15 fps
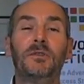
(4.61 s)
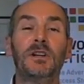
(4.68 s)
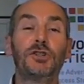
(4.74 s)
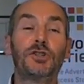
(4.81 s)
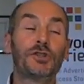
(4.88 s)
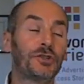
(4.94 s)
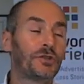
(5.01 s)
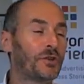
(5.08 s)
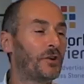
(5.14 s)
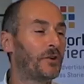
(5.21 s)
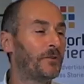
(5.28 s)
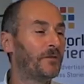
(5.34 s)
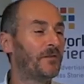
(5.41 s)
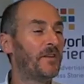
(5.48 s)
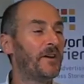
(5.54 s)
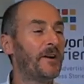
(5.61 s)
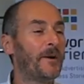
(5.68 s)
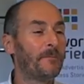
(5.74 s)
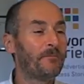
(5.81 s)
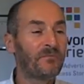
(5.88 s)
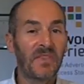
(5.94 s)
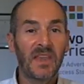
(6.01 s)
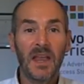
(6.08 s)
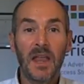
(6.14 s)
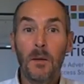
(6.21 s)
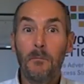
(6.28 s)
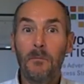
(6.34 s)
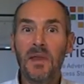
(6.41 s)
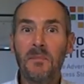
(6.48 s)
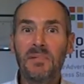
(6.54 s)
issue of
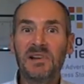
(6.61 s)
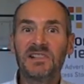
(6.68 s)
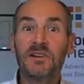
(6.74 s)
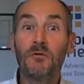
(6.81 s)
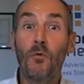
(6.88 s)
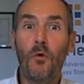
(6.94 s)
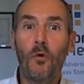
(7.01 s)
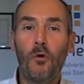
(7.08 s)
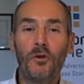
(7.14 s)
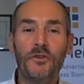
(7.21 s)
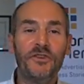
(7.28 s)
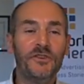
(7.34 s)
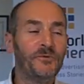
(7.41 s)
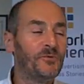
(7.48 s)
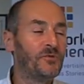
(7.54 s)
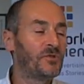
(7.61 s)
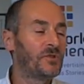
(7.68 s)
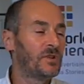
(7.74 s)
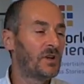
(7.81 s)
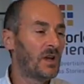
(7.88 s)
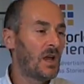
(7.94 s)
PPC World News.